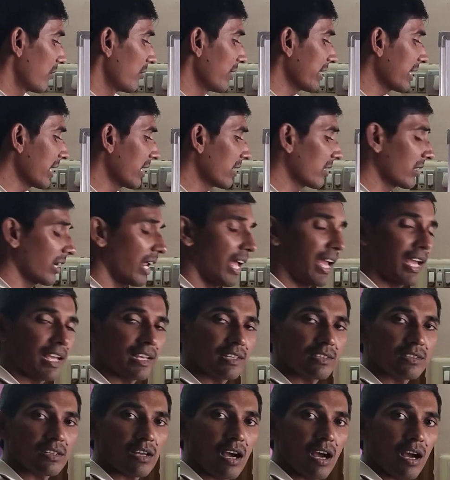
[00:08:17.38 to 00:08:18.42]
We can
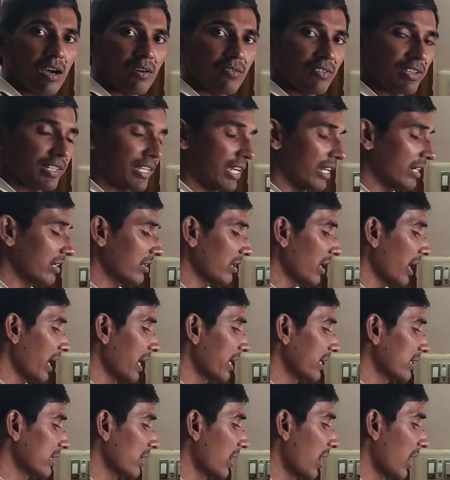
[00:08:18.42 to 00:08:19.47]
write
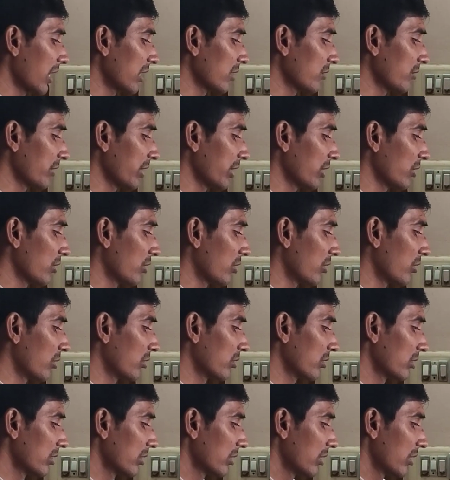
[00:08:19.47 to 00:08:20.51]
and we
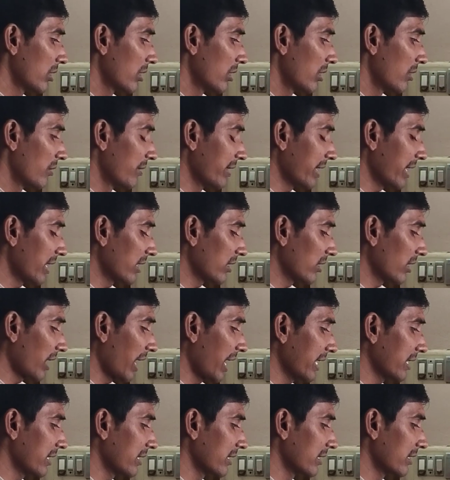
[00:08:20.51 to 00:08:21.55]
know, we can
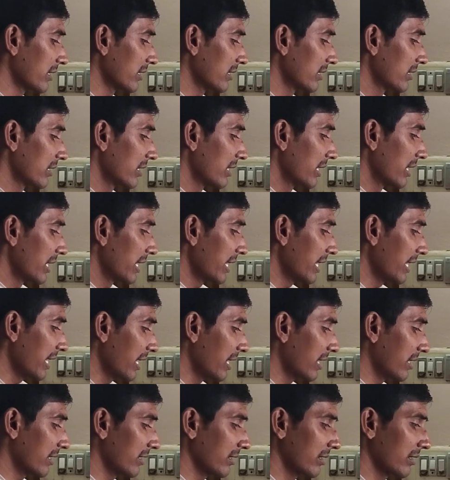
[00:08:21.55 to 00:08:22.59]
write
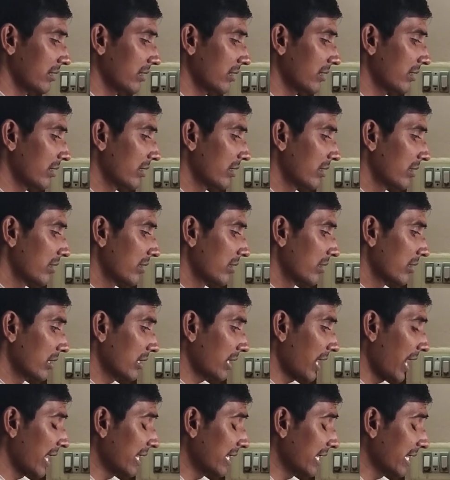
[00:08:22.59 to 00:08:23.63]
here
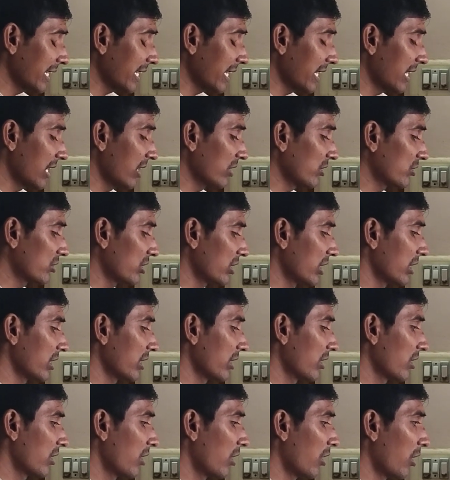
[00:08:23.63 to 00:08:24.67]
kinetic
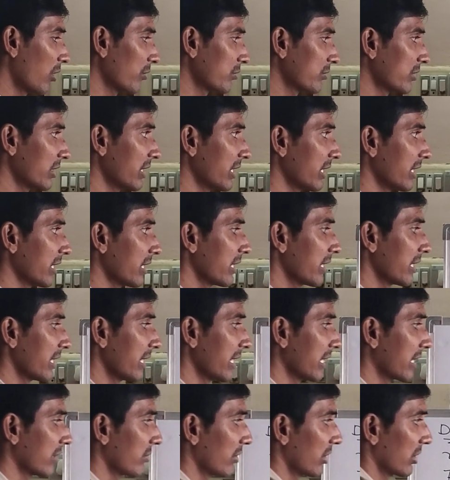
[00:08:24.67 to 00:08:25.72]
energy of the
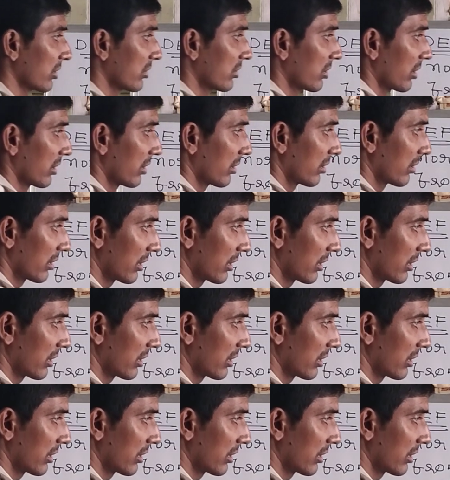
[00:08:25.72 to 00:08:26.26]
equation.